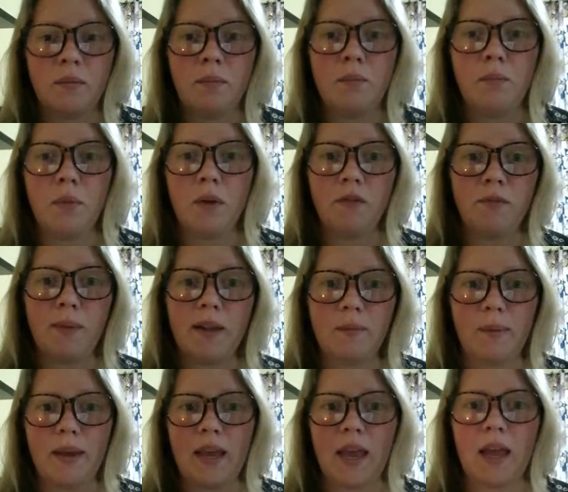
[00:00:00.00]
Movements
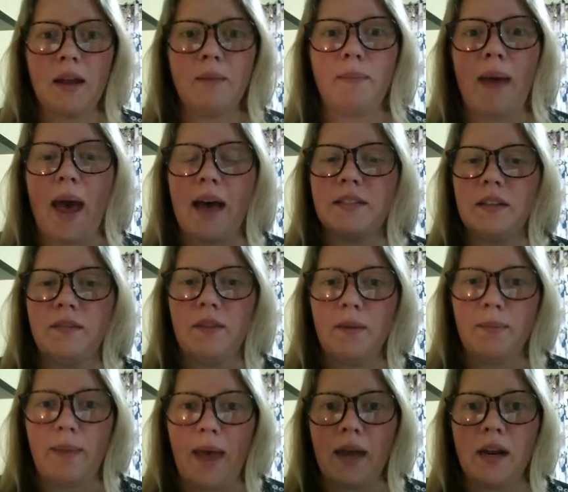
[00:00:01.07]
begin passive in
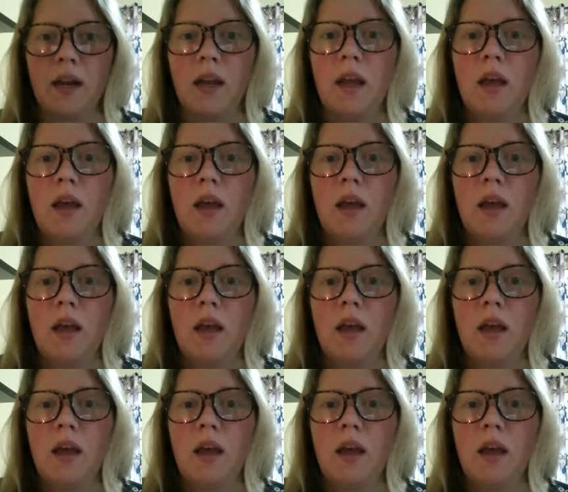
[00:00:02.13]
bed,